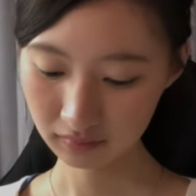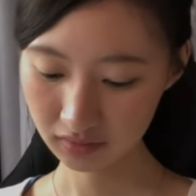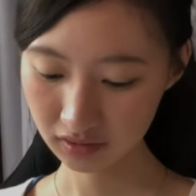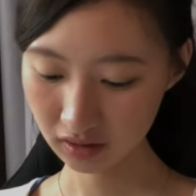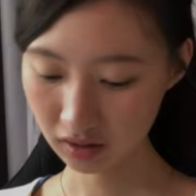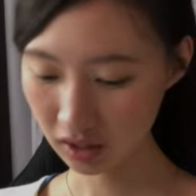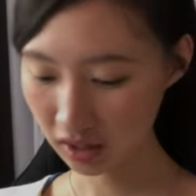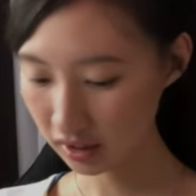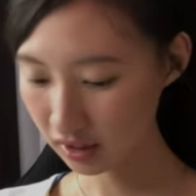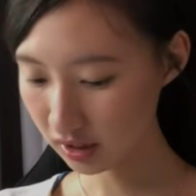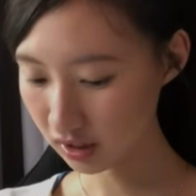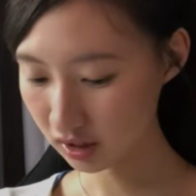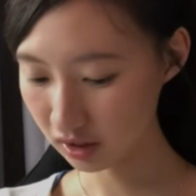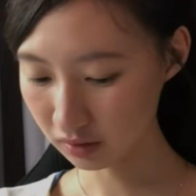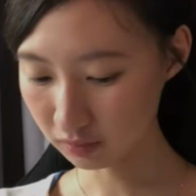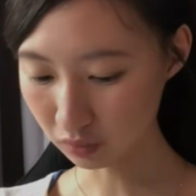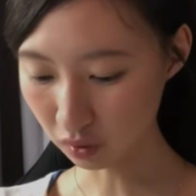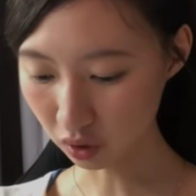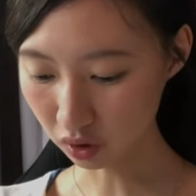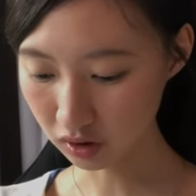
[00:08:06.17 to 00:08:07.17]
Is there anything
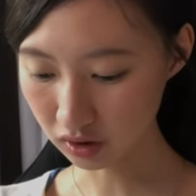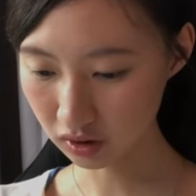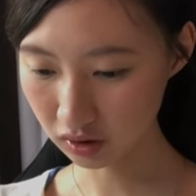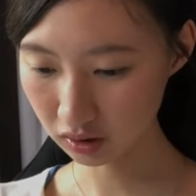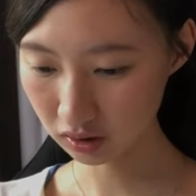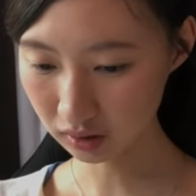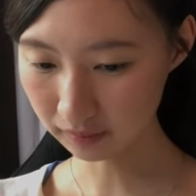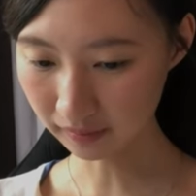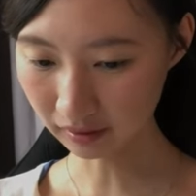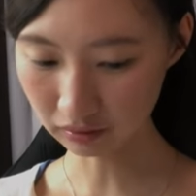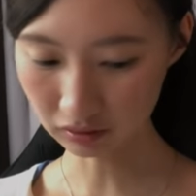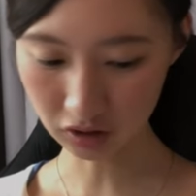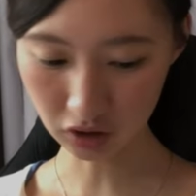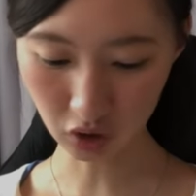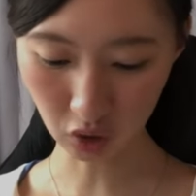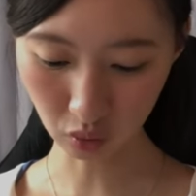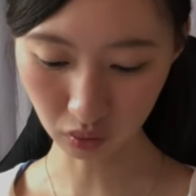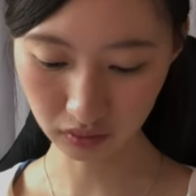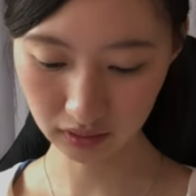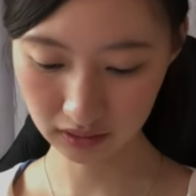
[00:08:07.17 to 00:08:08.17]
important about the
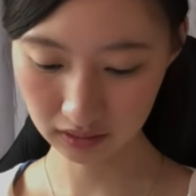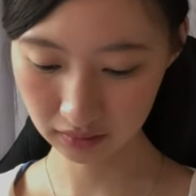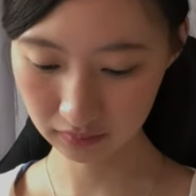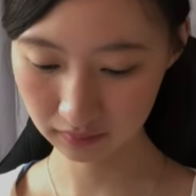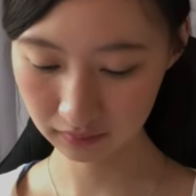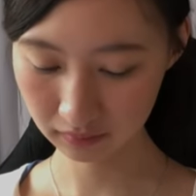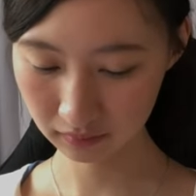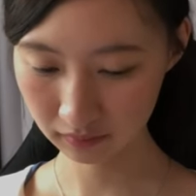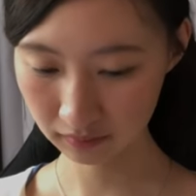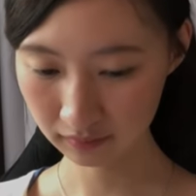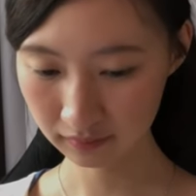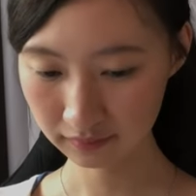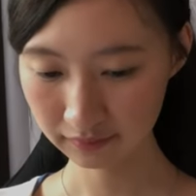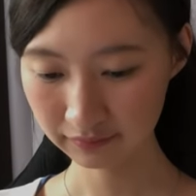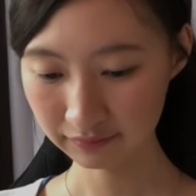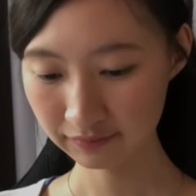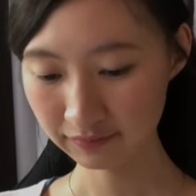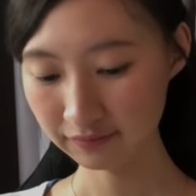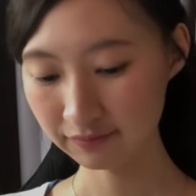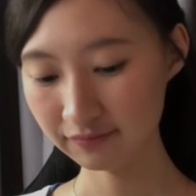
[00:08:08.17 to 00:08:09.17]
notes?
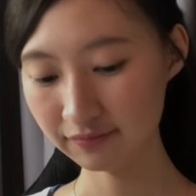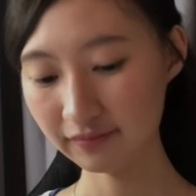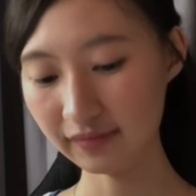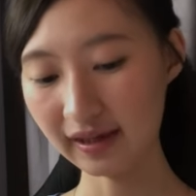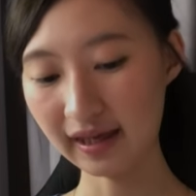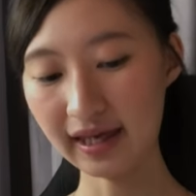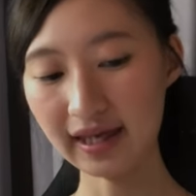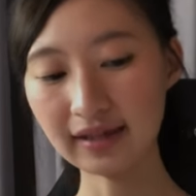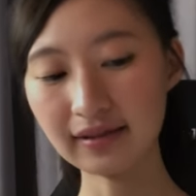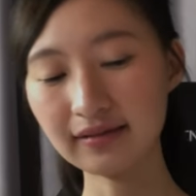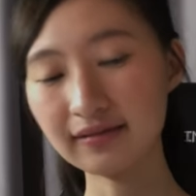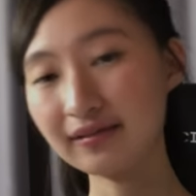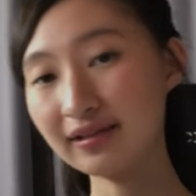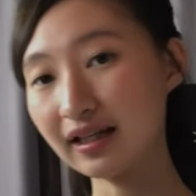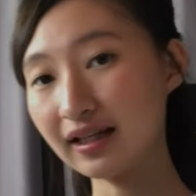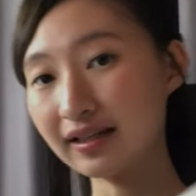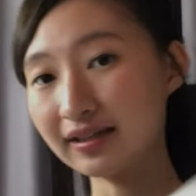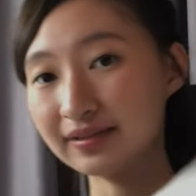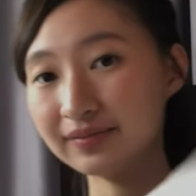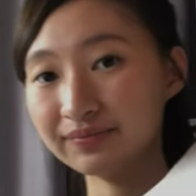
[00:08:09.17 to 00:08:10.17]
And
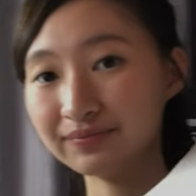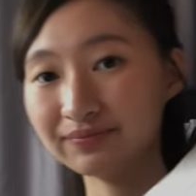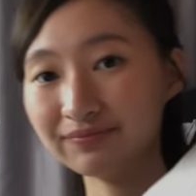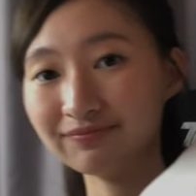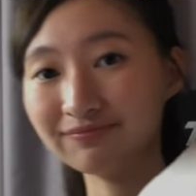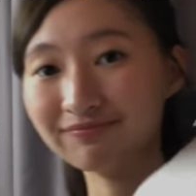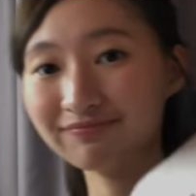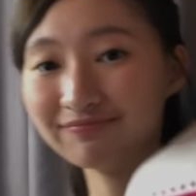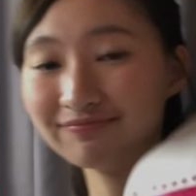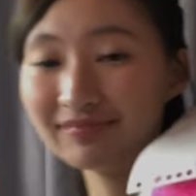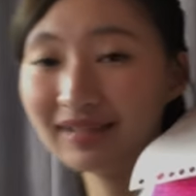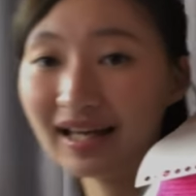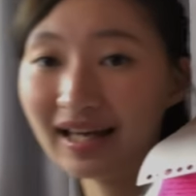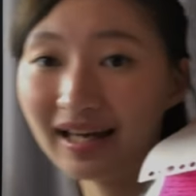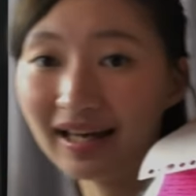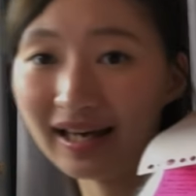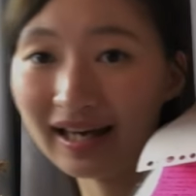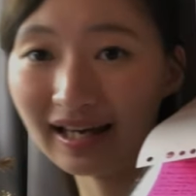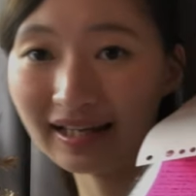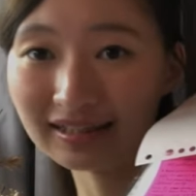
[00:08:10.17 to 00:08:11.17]

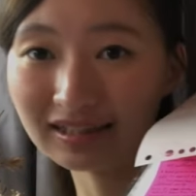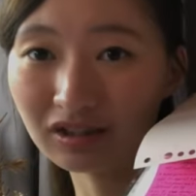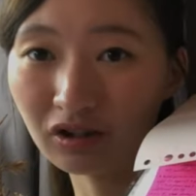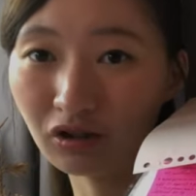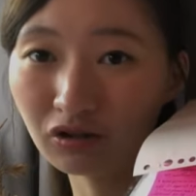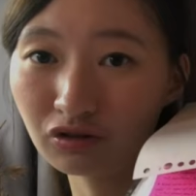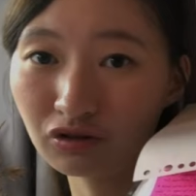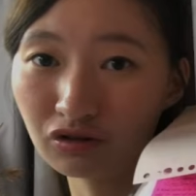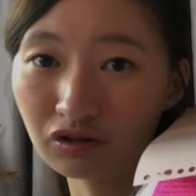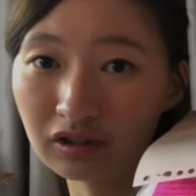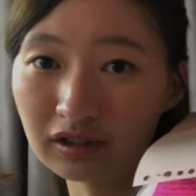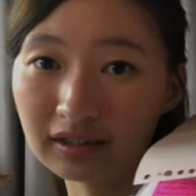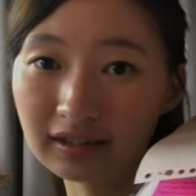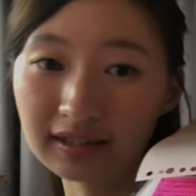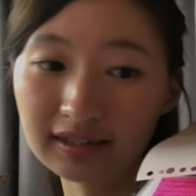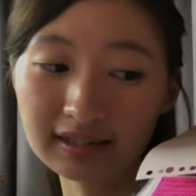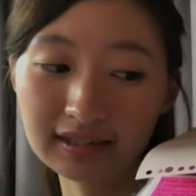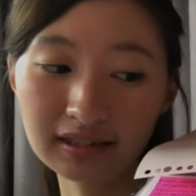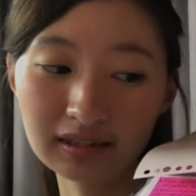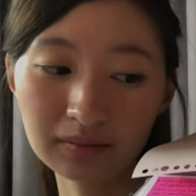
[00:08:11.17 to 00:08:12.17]
as law
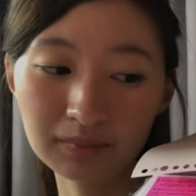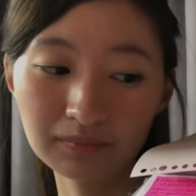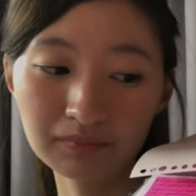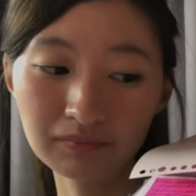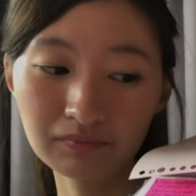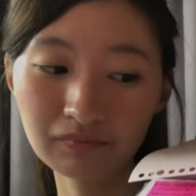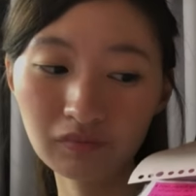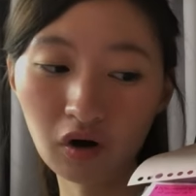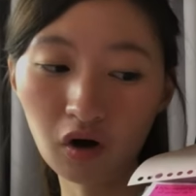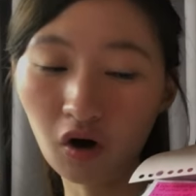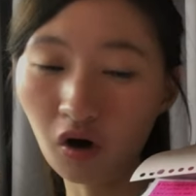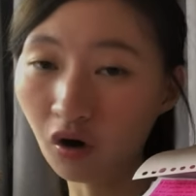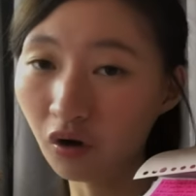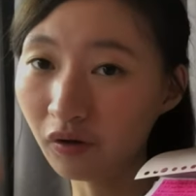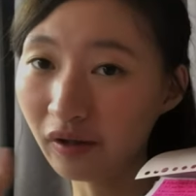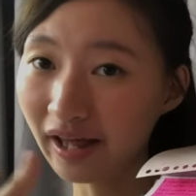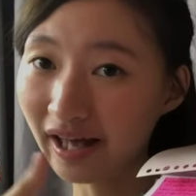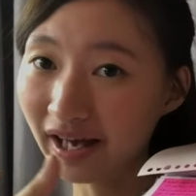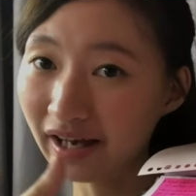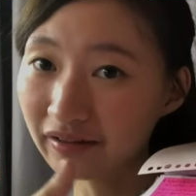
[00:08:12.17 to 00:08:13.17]
students
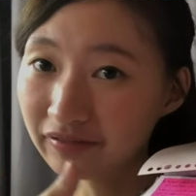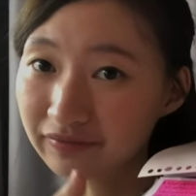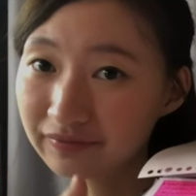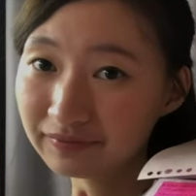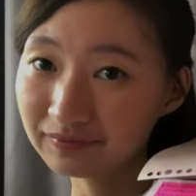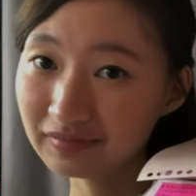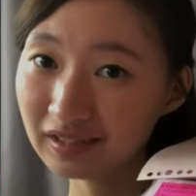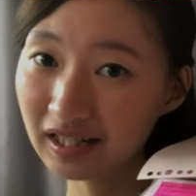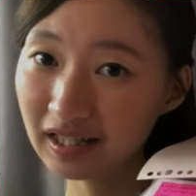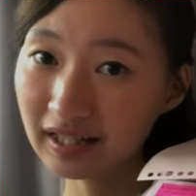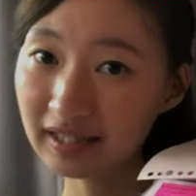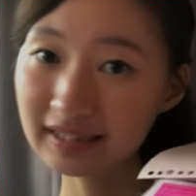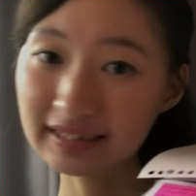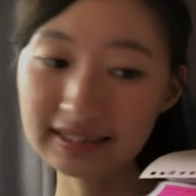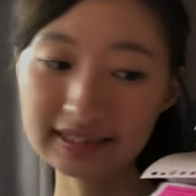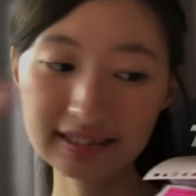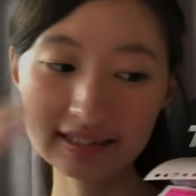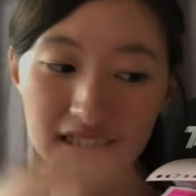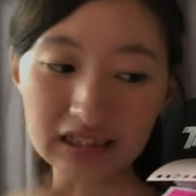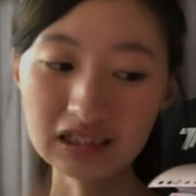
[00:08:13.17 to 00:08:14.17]
all have,
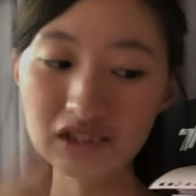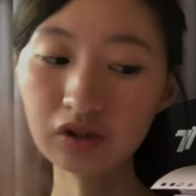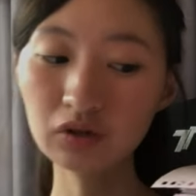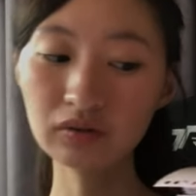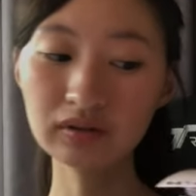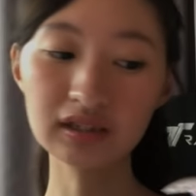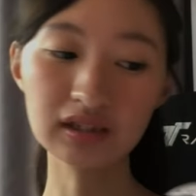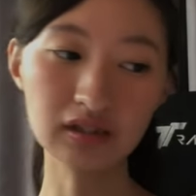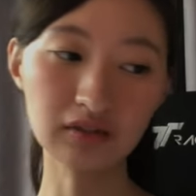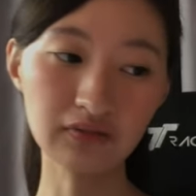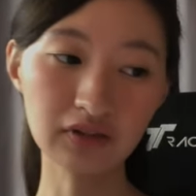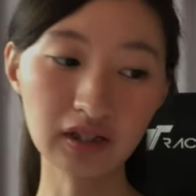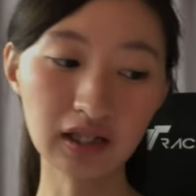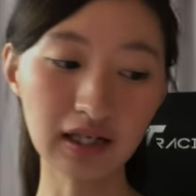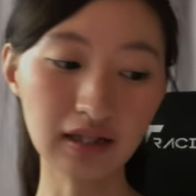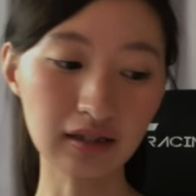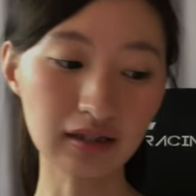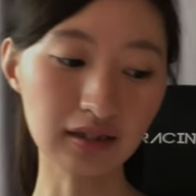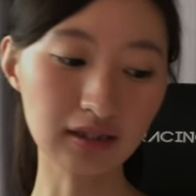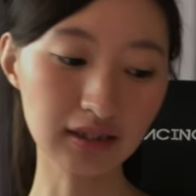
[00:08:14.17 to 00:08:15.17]
sticky notes in different
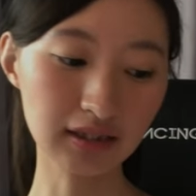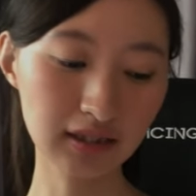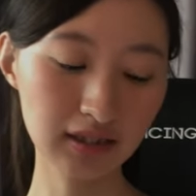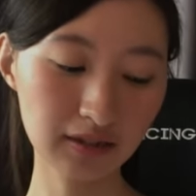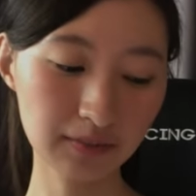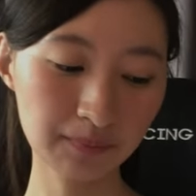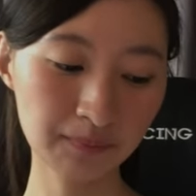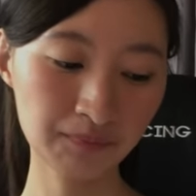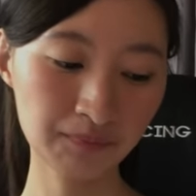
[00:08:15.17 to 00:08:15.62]
colors.